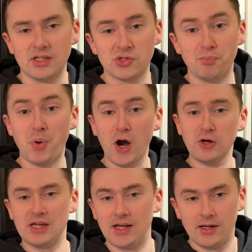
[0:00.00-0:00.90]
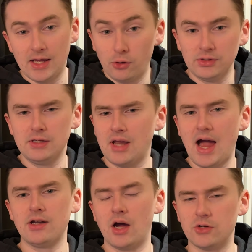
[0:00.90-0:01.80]
is a bargain at only
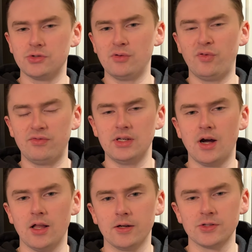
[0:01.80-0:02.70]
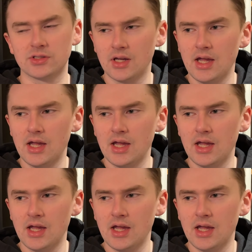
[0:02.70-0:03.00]
$950.